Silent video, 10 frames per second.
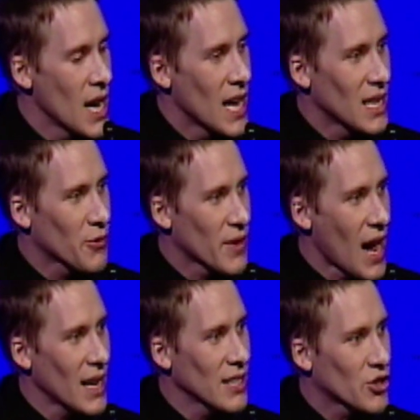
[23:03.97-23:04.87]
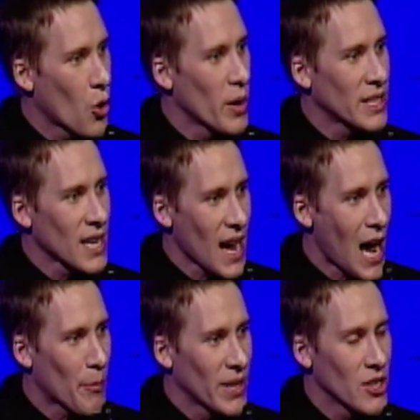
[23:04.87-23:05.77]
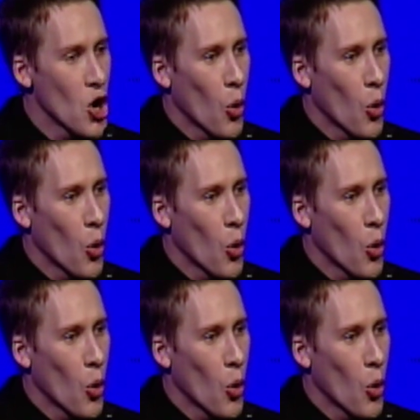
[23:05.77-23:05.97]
And if that is going to happen,